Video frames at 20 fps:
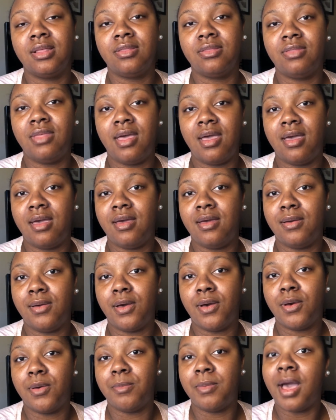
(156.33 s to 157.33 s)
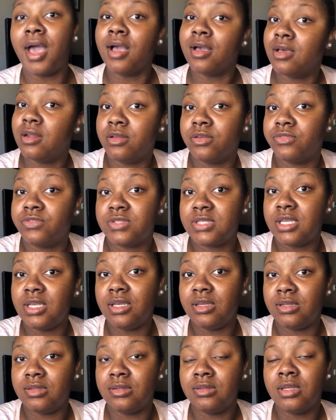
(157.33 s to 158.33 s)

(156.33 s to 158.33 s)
that I could have seen.